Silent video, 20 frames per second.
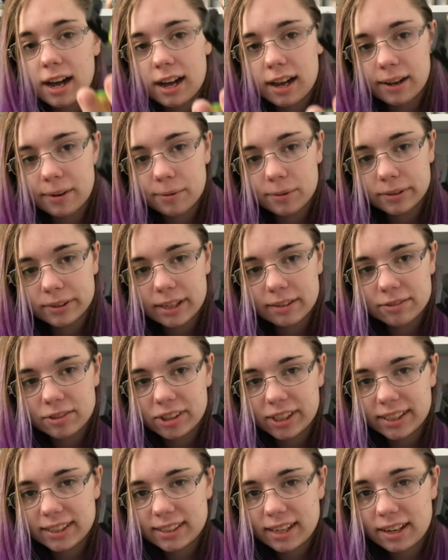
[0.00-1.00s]
I will
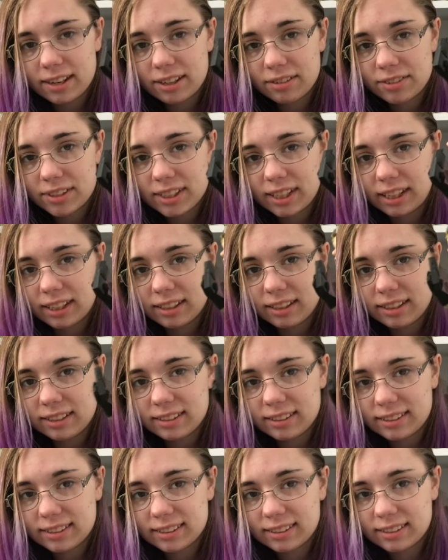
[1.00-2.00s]
never get tired of
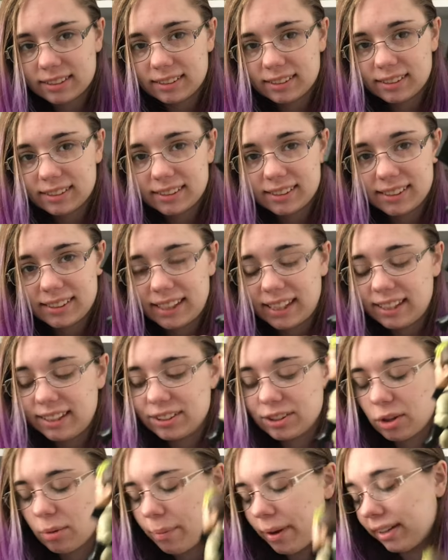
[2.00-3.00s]
standees.
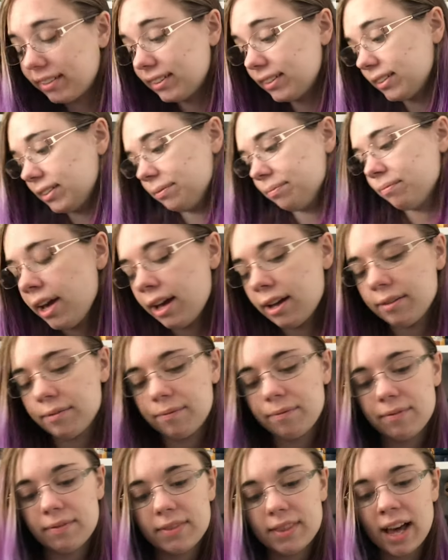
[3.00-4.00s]
Standees are the best. Yeah,
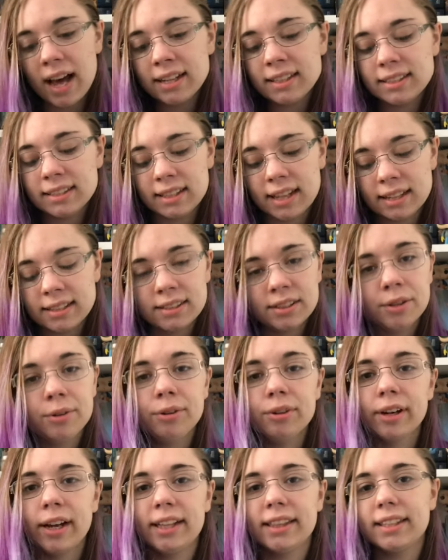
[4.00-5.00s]
that's that's
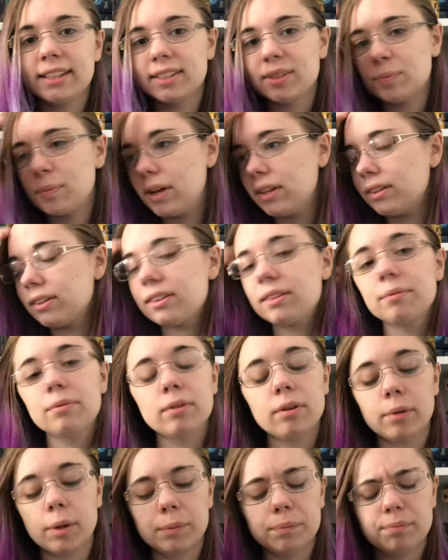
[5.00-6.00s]
Loot Crate this month.
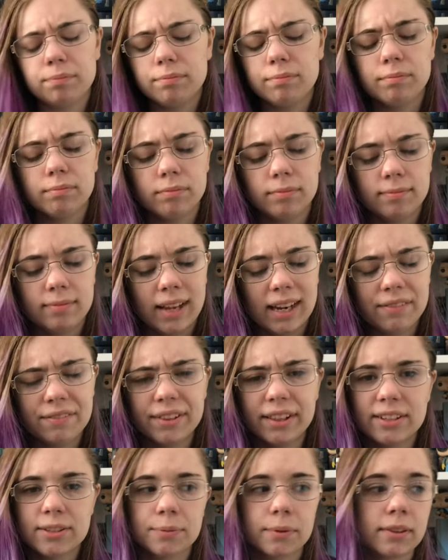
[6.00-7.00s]
Well, not
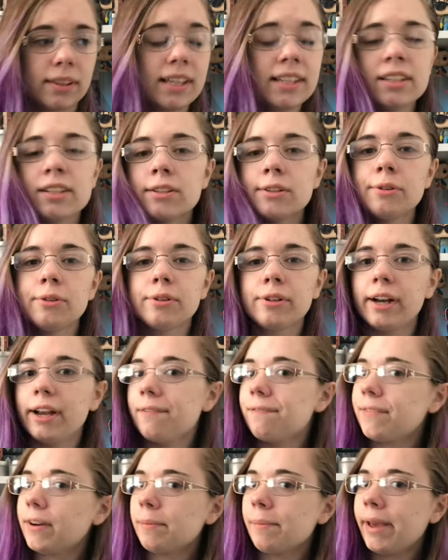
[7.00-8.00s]
even this month. This is Loot
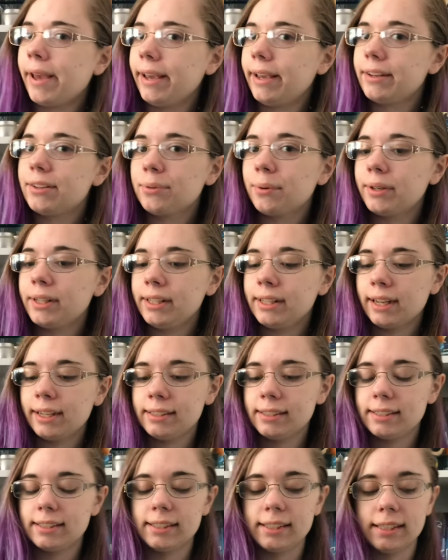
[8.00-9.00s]
Crate for May
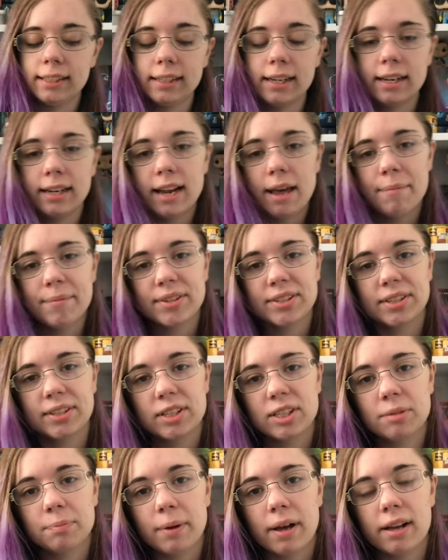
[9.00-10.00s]
2019.
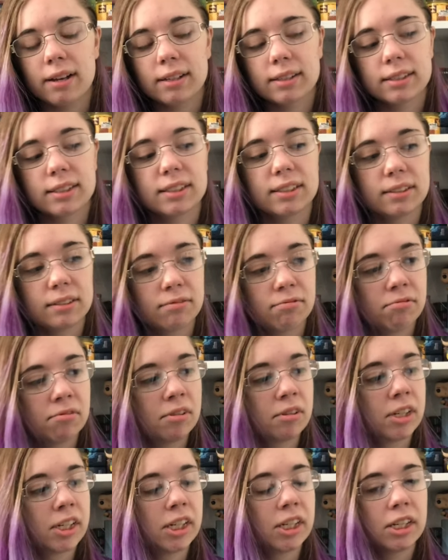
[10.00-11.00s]
Nemesis box.
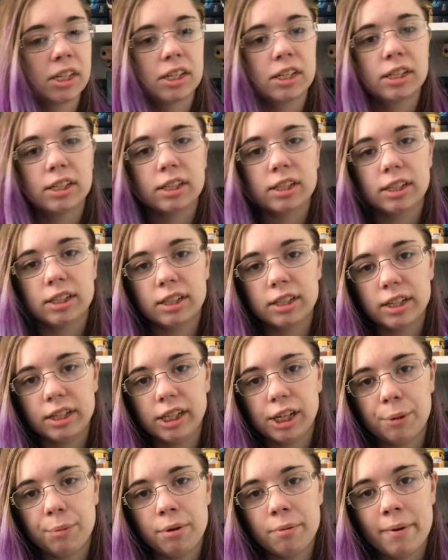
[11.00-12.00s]

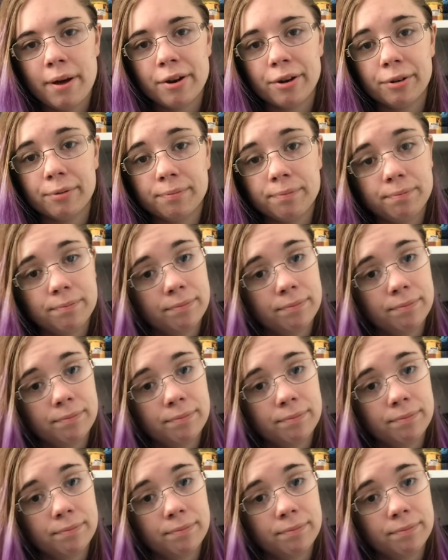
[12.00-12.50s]
It could be better.